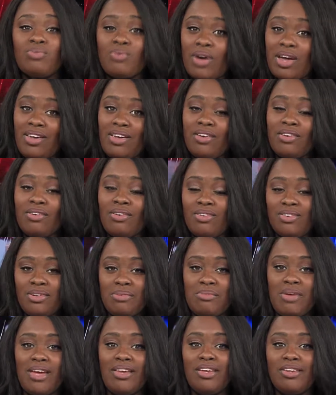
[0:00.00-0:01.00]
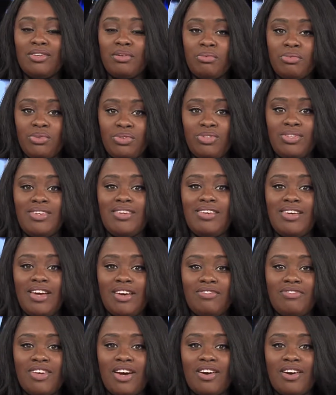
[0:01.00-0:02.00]
right here on demand at
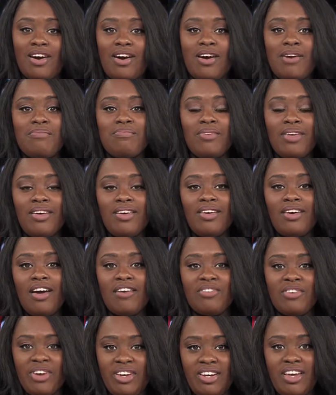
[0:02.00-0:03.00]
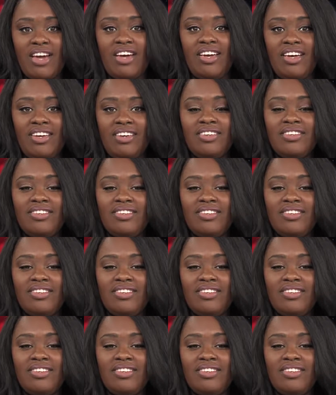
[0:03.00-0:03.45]
WDEF.com. Have a great night.